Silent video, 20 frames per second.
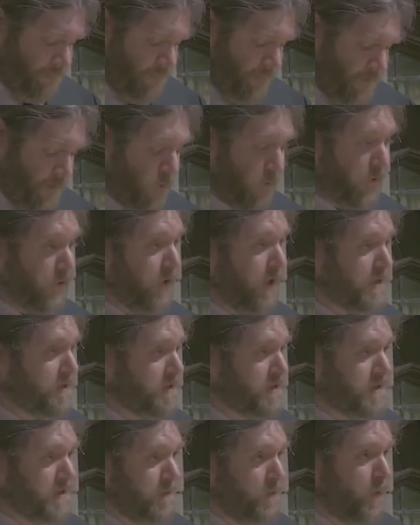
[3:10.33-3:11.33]
It progressed
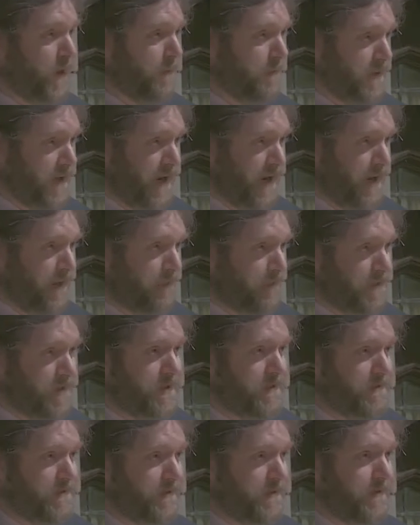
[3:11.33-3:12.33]
to some
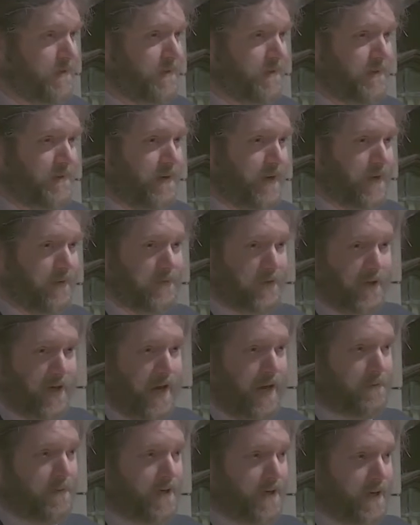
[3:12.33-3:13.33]
webcams, and if you
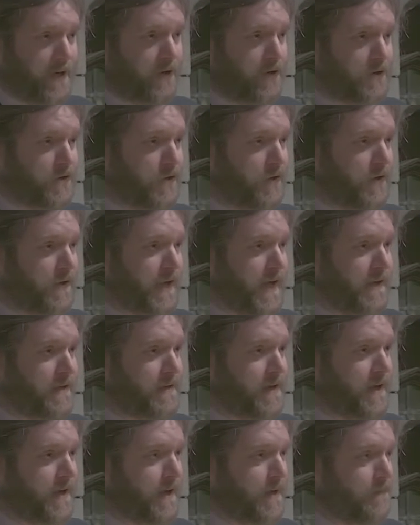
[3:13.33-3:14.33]
came in here during that
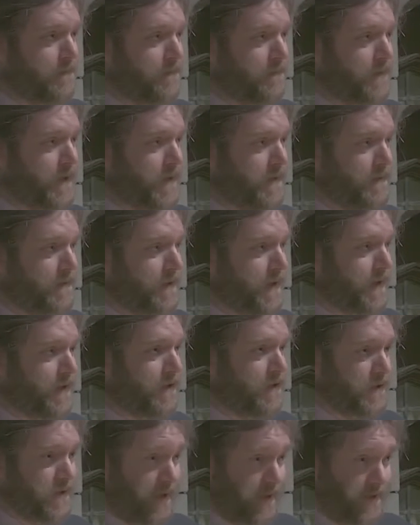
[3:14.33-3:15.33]
time, it kind of
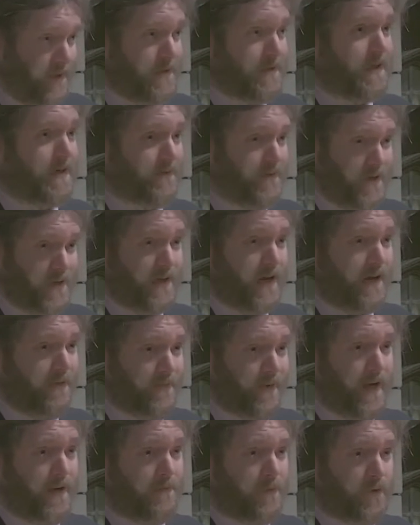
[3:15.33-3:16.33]
looked like the set of a
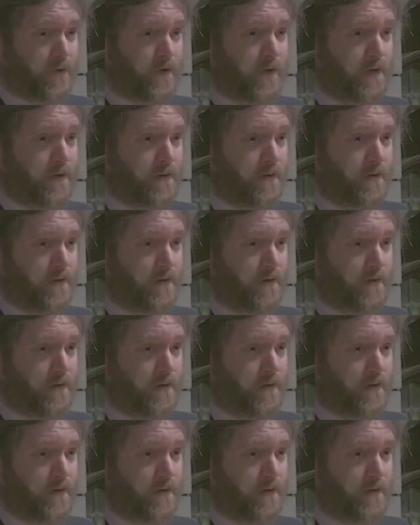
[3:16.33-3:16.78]
sci-fi movie,